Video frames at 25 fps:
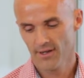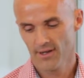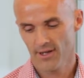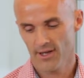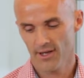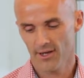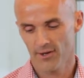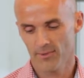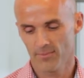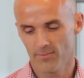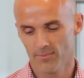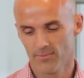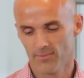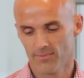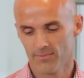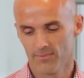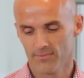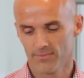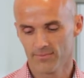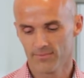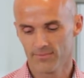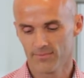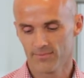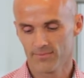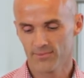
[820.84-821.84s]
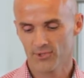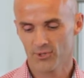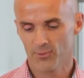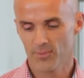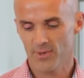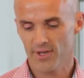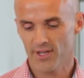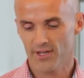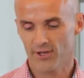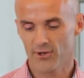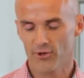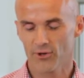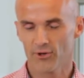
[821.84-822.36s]
Um, to
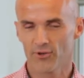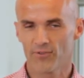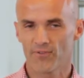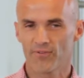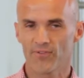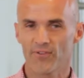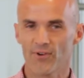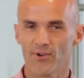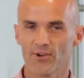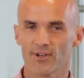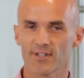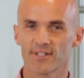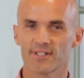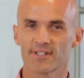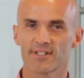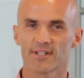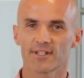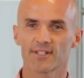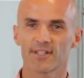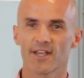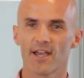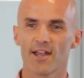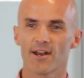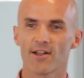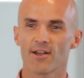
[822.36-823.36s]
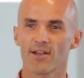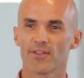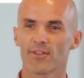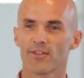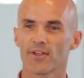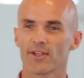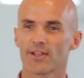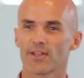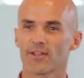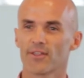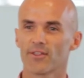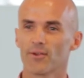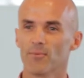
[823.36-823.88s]
be a good focused dictator, I
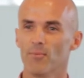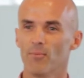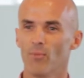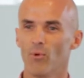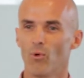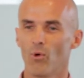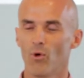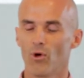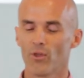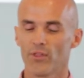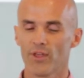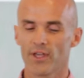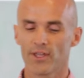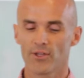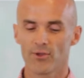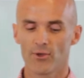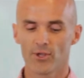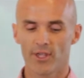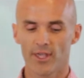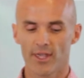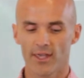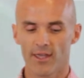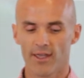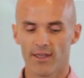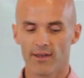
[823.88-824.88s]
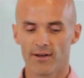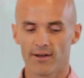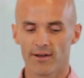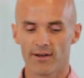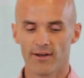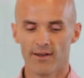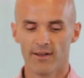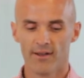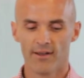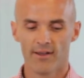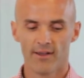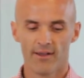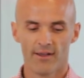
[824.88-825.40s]
think the more that you
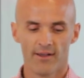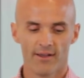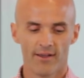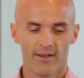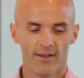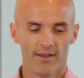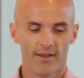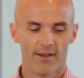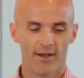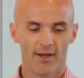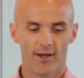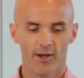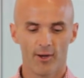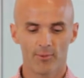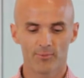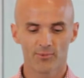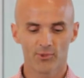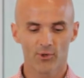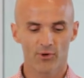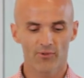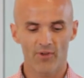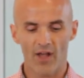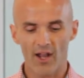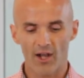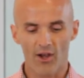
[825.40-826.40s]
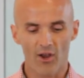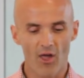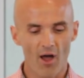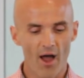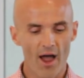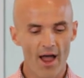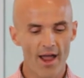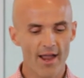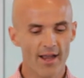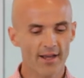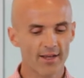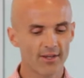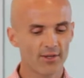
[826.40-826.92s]
can um, sort of
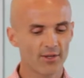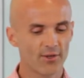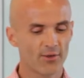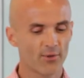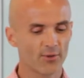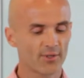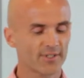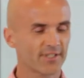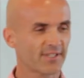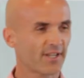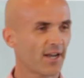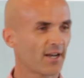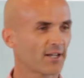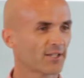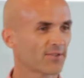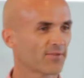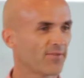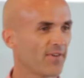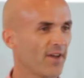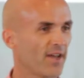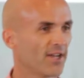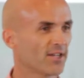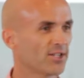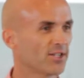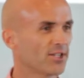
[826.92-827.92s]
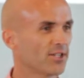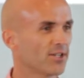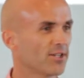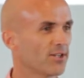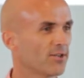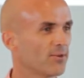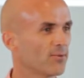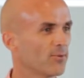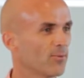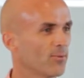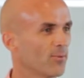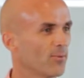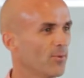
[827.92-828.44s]
align your
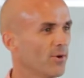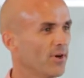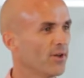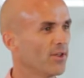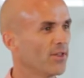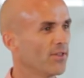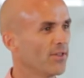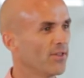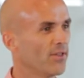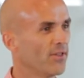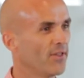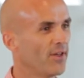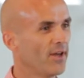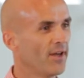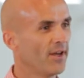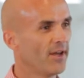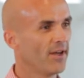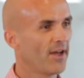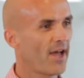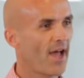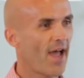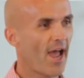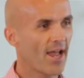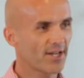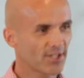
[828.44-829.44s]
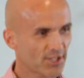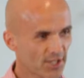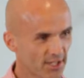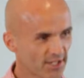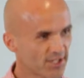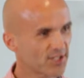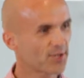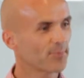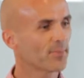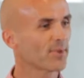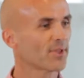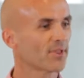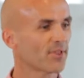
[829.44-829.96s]
satisfaction with actually
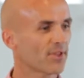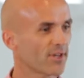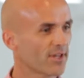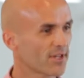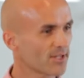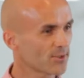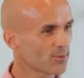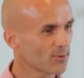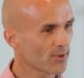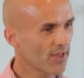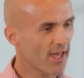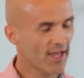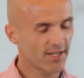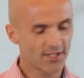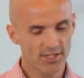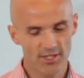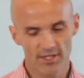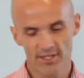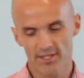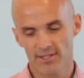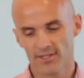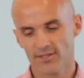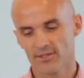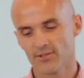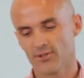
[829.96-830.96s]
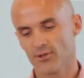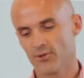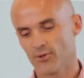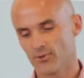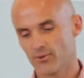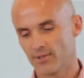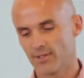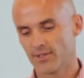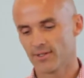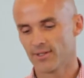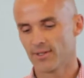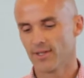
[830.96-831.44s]
shipping things, with actually you know